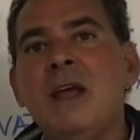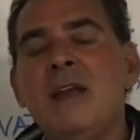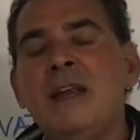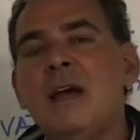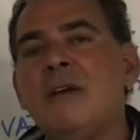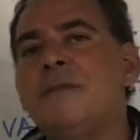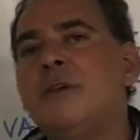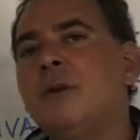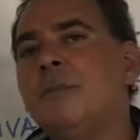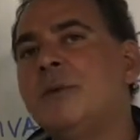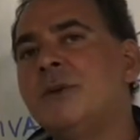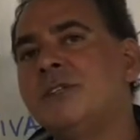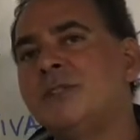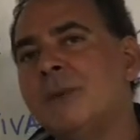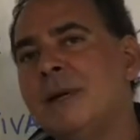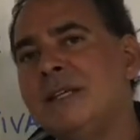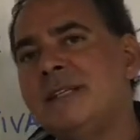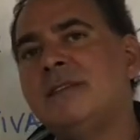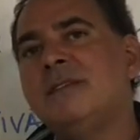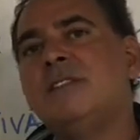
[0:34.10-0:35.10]
Now, for your
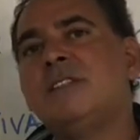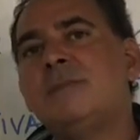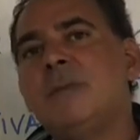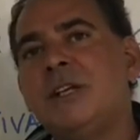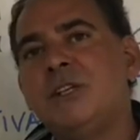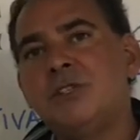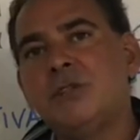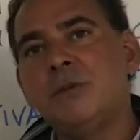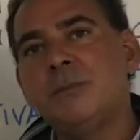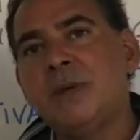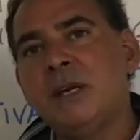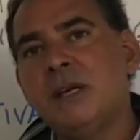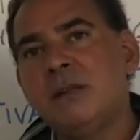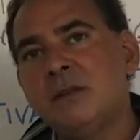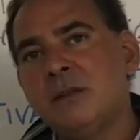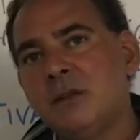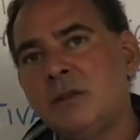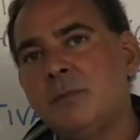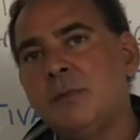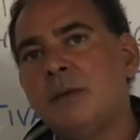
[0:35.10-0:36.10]
persuasive speech, you'll be a
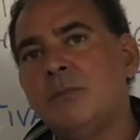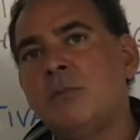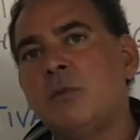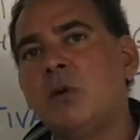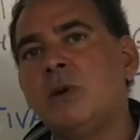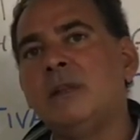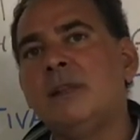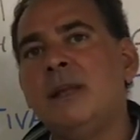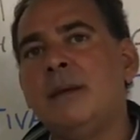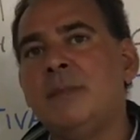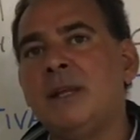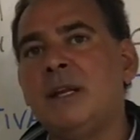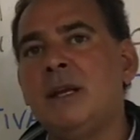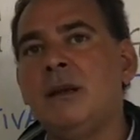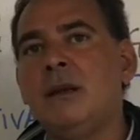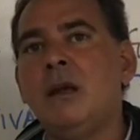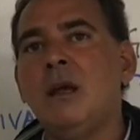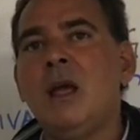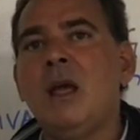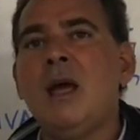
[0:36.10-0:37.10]
little bit more
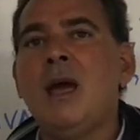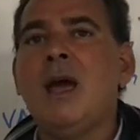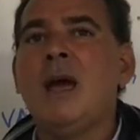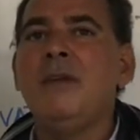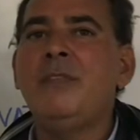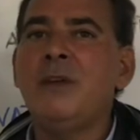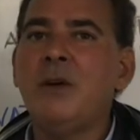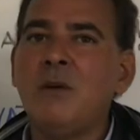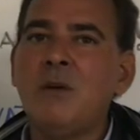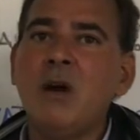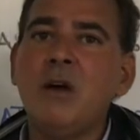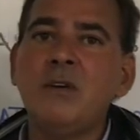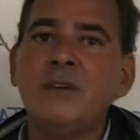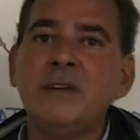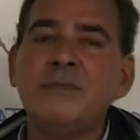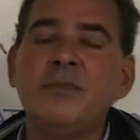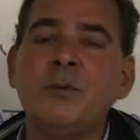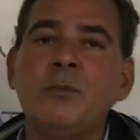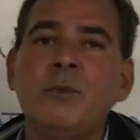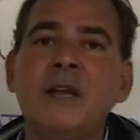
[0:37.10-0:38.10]
limited. Uh, there are
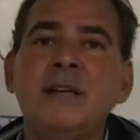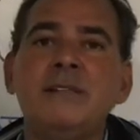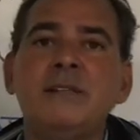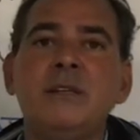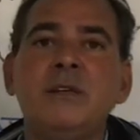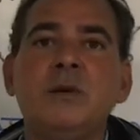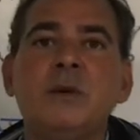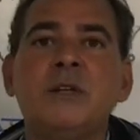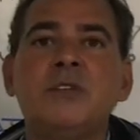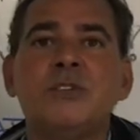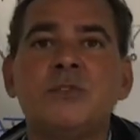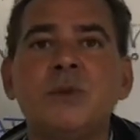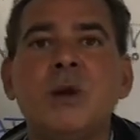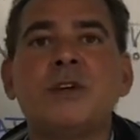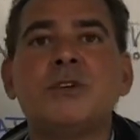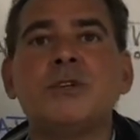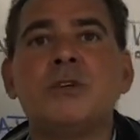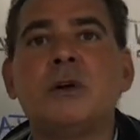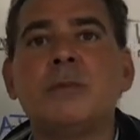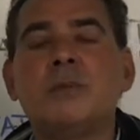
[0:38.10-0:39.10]
different ways that you can
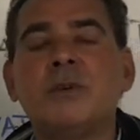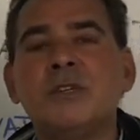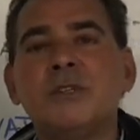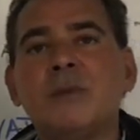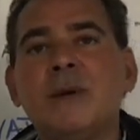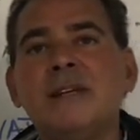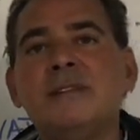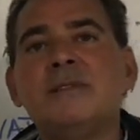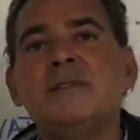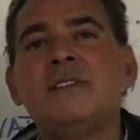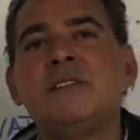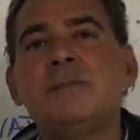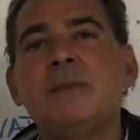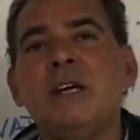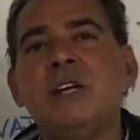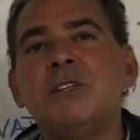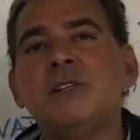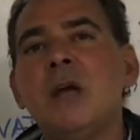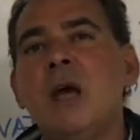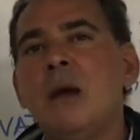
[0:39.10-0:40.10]
structure a persuasive
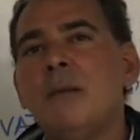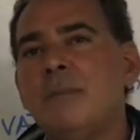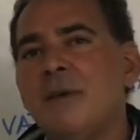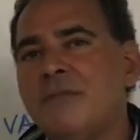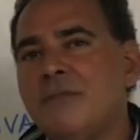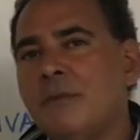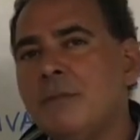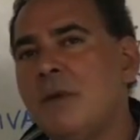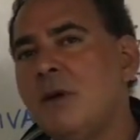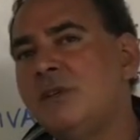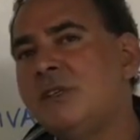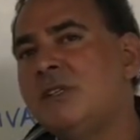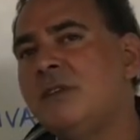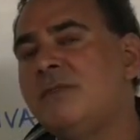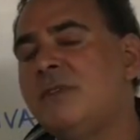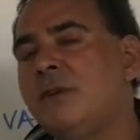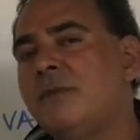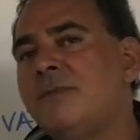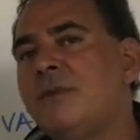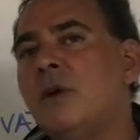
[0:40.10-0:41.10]
speech, but for most of
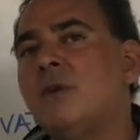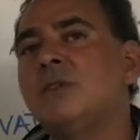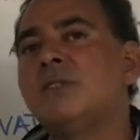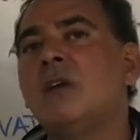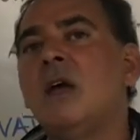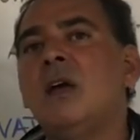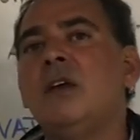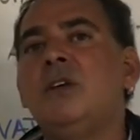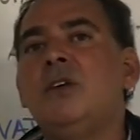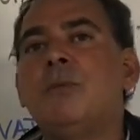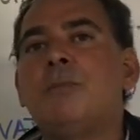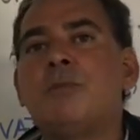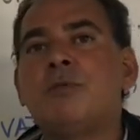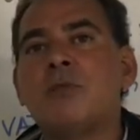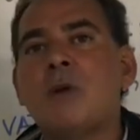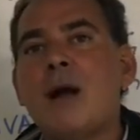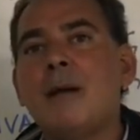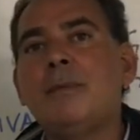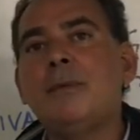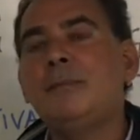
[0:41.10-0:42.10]
you folks, you'll
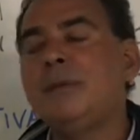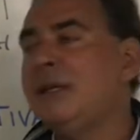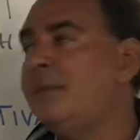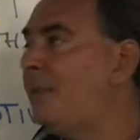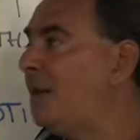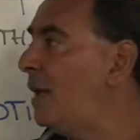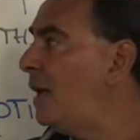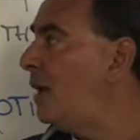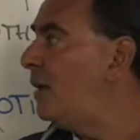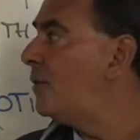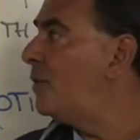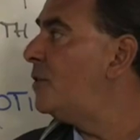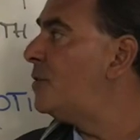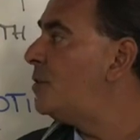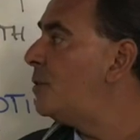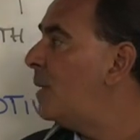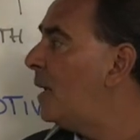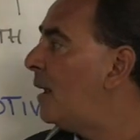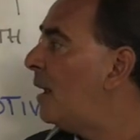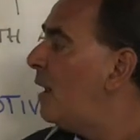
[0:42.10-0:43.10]
probably be either
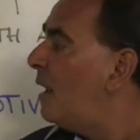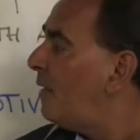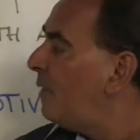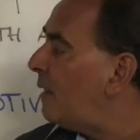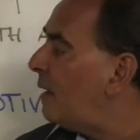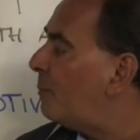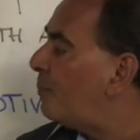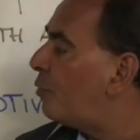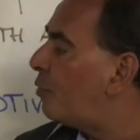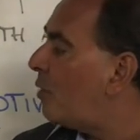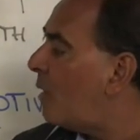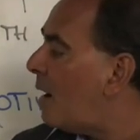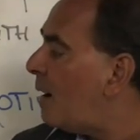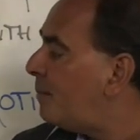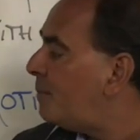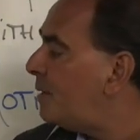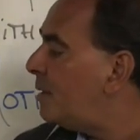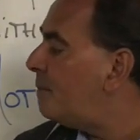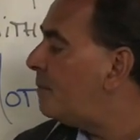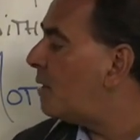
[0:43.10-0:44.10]
doing the
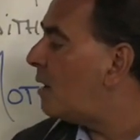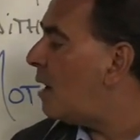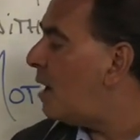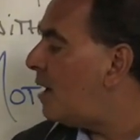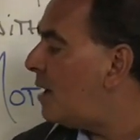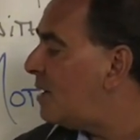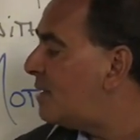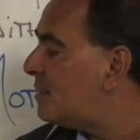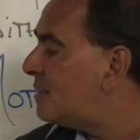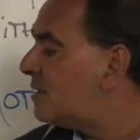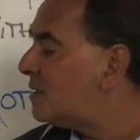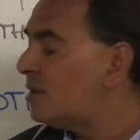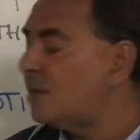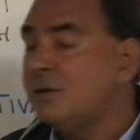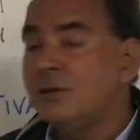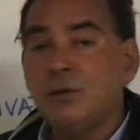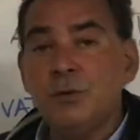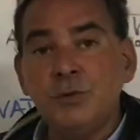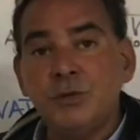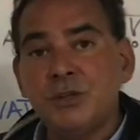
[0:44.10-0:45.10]
problem, cause,
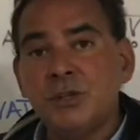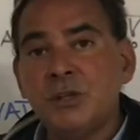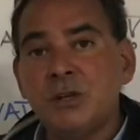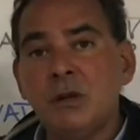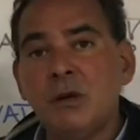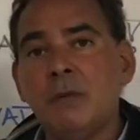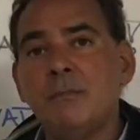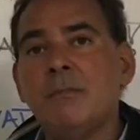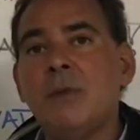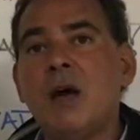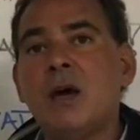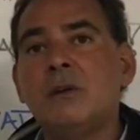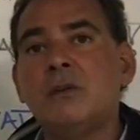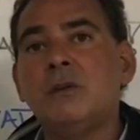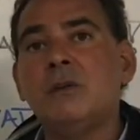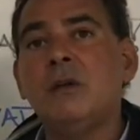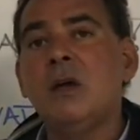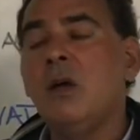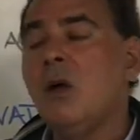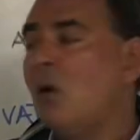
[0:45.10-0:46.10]
solution
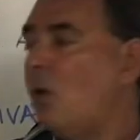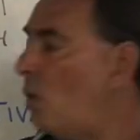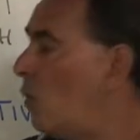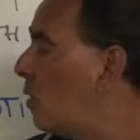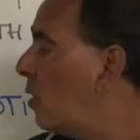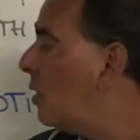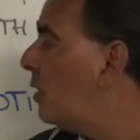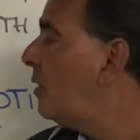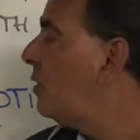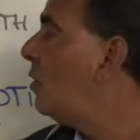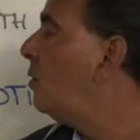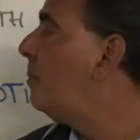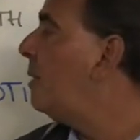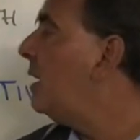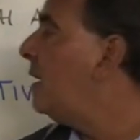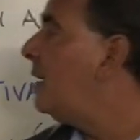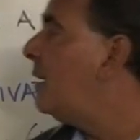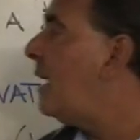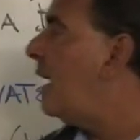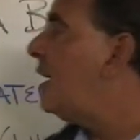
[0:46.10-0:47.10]
model, or you'll
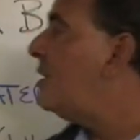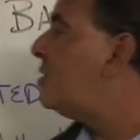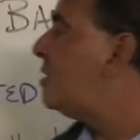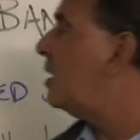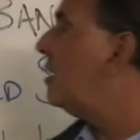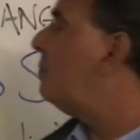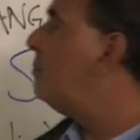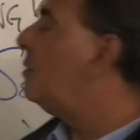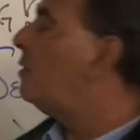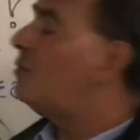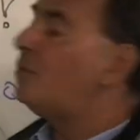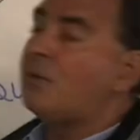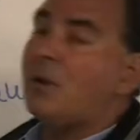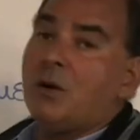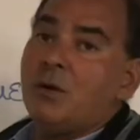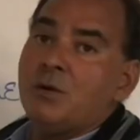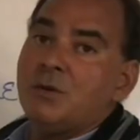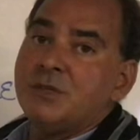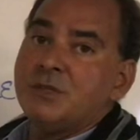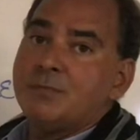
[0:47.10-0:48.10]
be engaging in
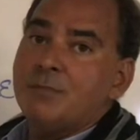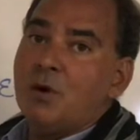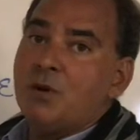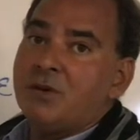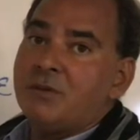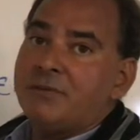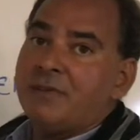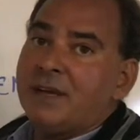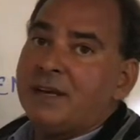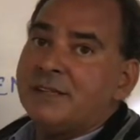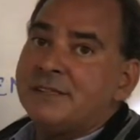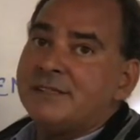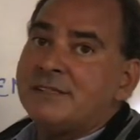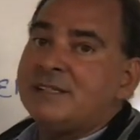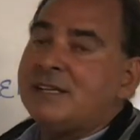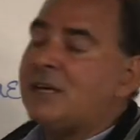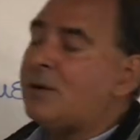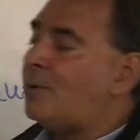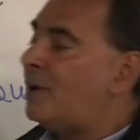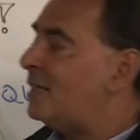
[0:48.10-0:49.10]
Monroe's motivated
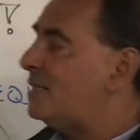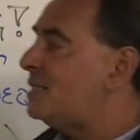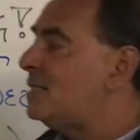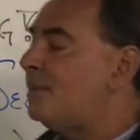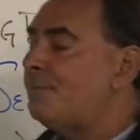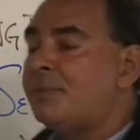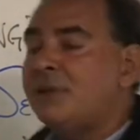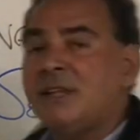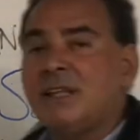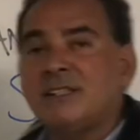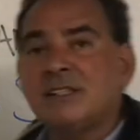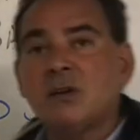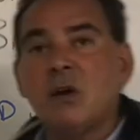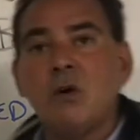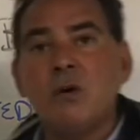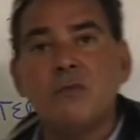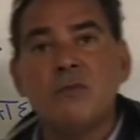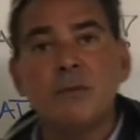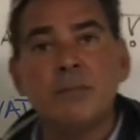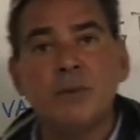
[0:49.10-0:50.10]
sequence. But let's go
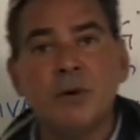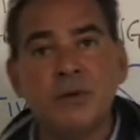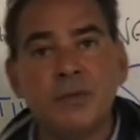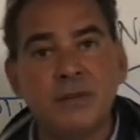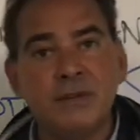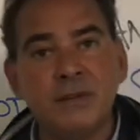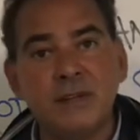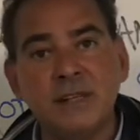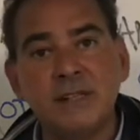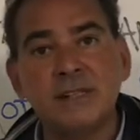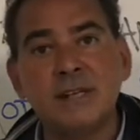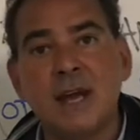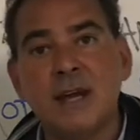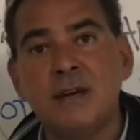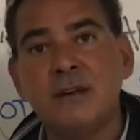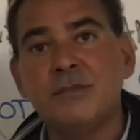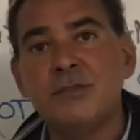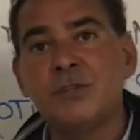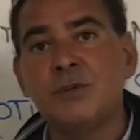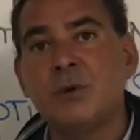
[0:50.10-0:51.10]
over both of these
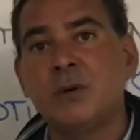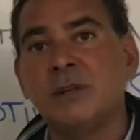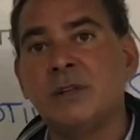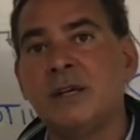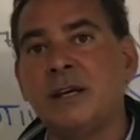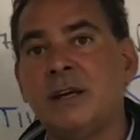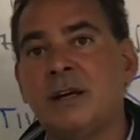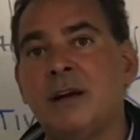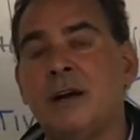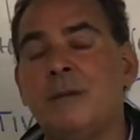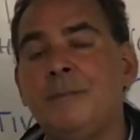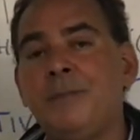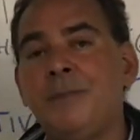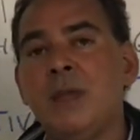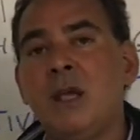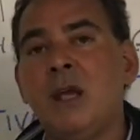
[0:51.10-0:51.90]
kind of shortly here.